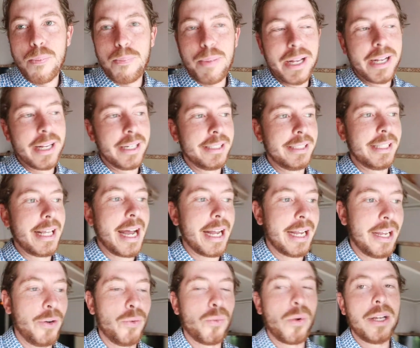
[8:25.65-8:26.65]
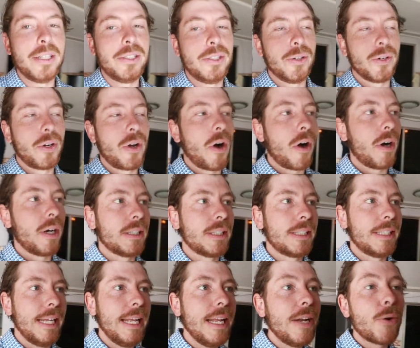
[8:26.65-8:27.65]
because that can raise your costs
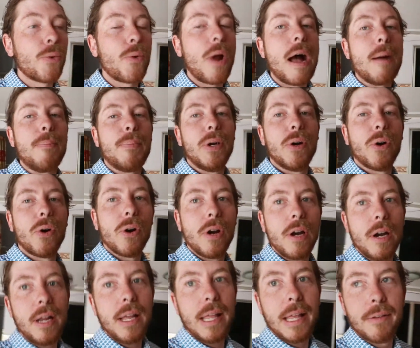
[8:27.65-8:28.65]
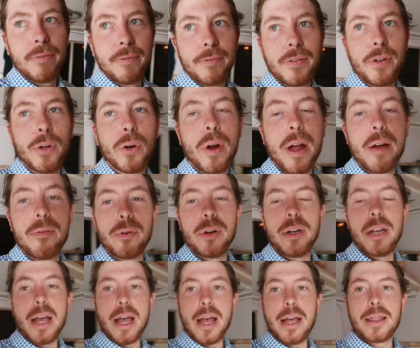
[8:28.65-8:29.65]
in a rapid hurry if your
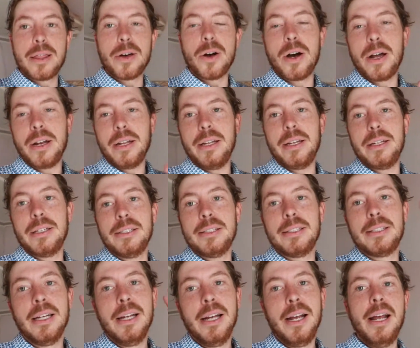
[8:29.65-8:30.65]
everyday thought is,